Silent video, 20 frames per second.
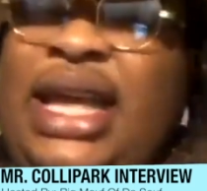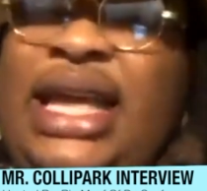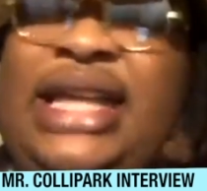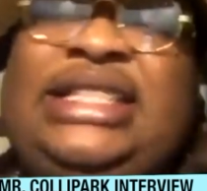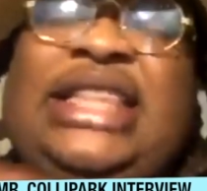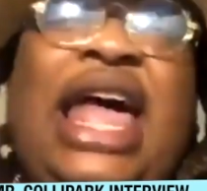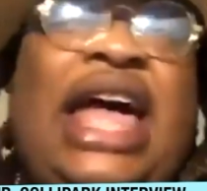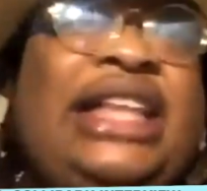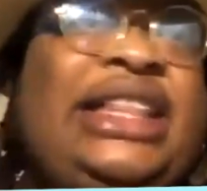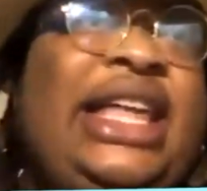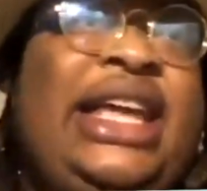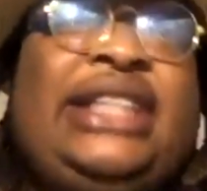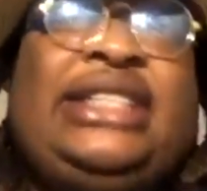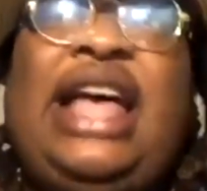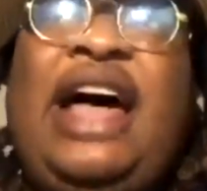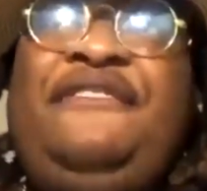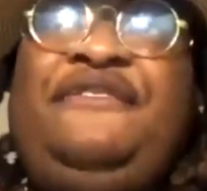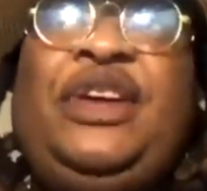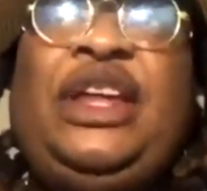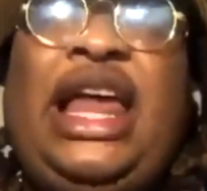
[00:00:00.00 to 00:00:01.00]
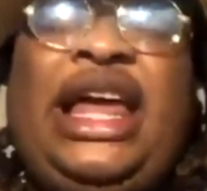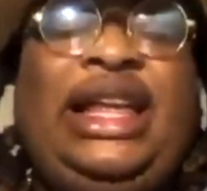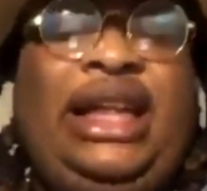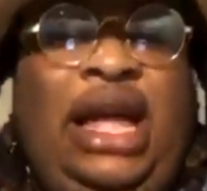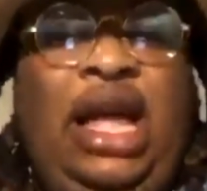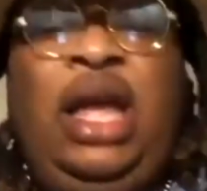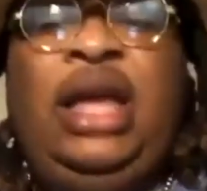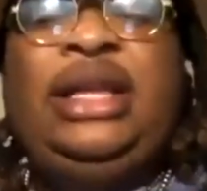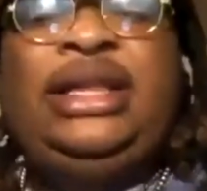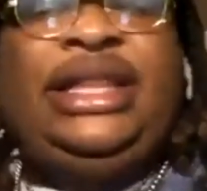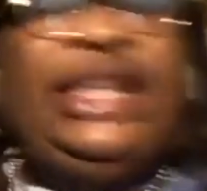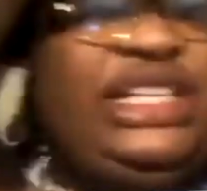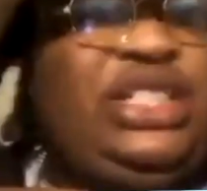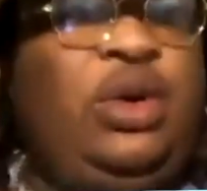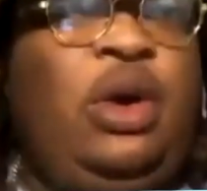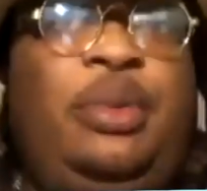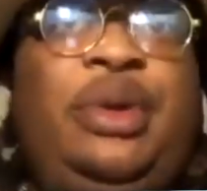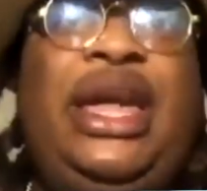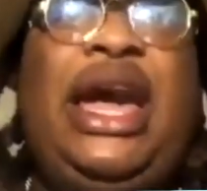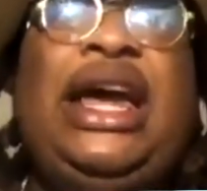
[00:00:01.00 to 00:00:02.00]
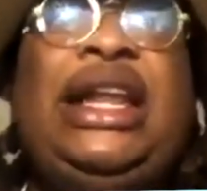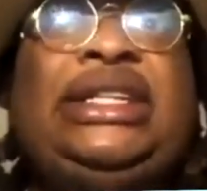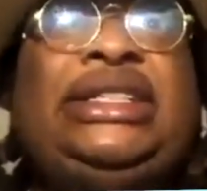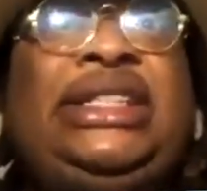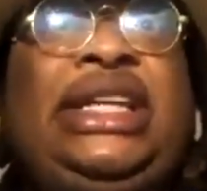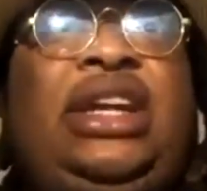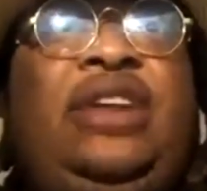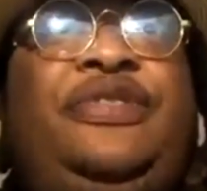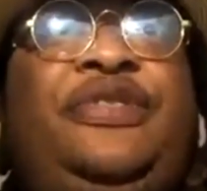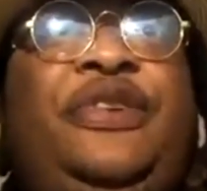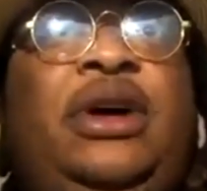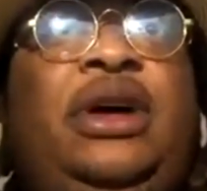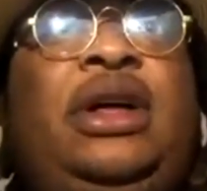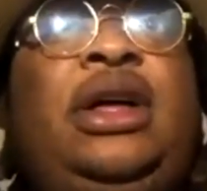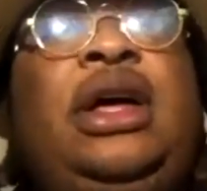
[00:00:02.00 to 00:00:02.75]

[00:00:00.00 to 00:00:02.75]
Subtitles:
It's like this. I feel like this is what we got to settle for.